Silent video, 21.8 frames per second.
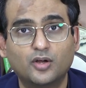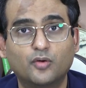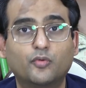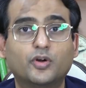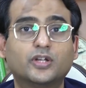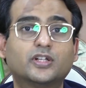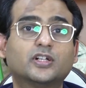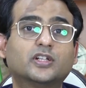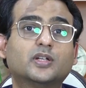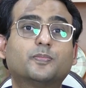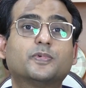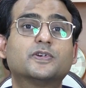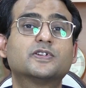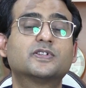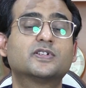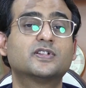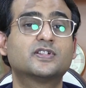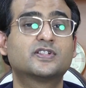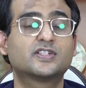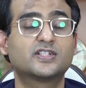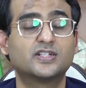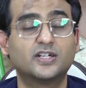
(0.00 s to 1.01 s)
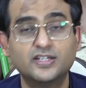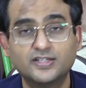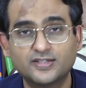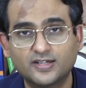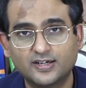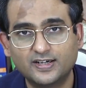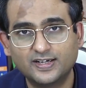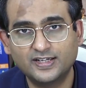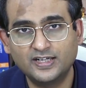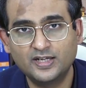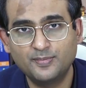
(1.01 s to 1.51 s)
whether the person's studies
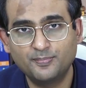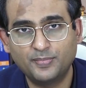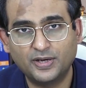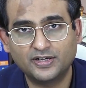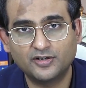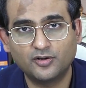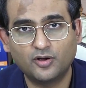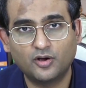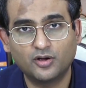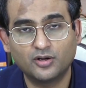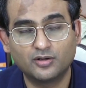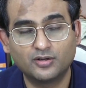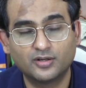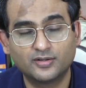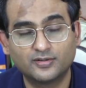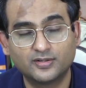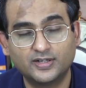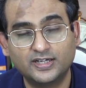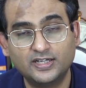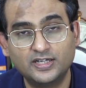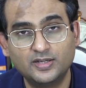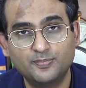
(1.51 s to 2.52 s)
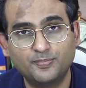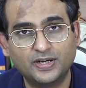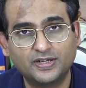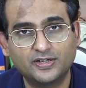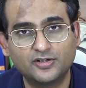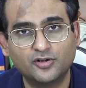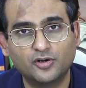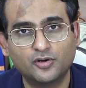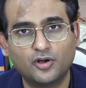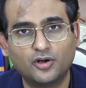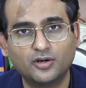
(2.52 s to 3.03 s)
are getting impacted
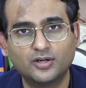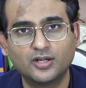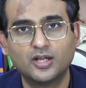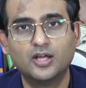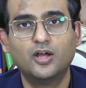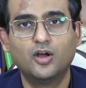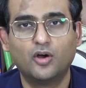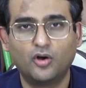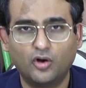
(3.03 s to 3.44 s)
or not,